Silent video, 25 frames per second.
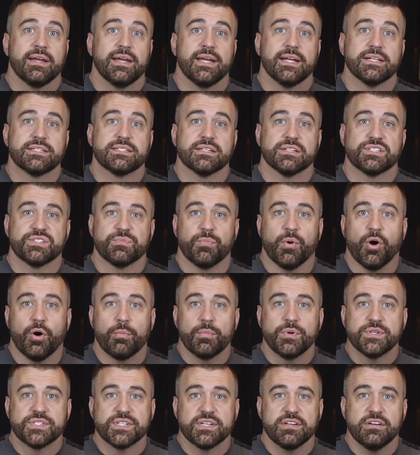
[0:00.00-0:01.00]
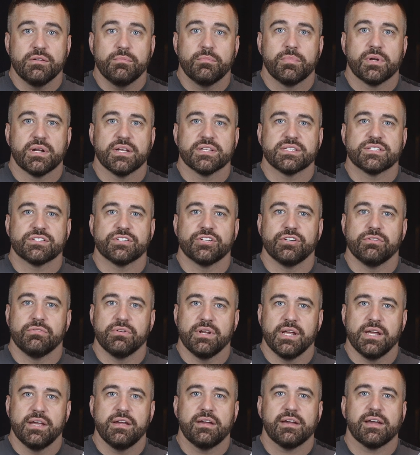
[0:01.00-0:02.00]
It's a small museum, but it's
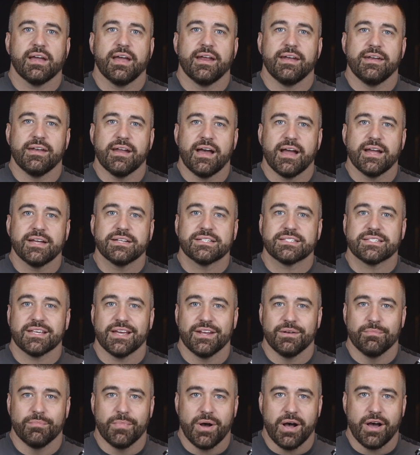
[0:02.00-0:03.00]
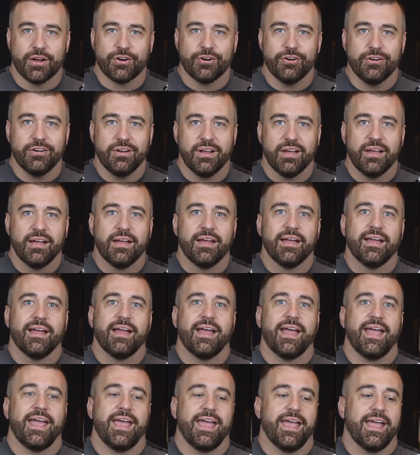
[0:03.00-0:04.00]
unique and nice and modern,
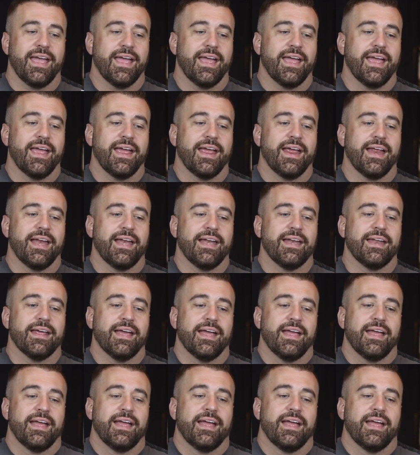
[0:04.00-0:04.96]
and